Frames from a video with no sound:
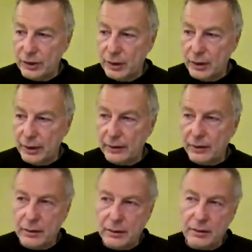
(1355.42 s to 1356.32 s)

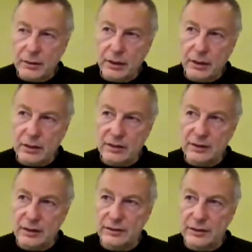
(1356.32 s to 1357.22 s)
and that
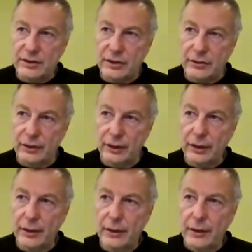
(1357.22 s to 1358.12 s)
doesn't necessarily
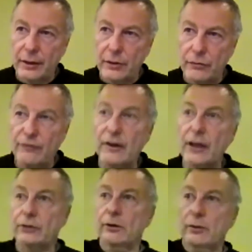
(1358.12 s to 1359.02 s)

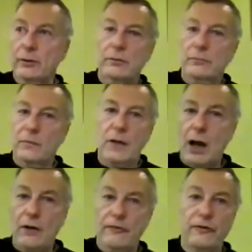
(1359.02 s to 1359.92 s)
reflect on
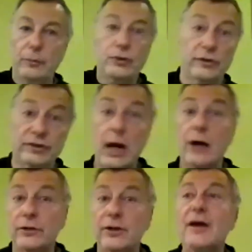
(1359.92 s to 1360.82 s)
how the film turns out,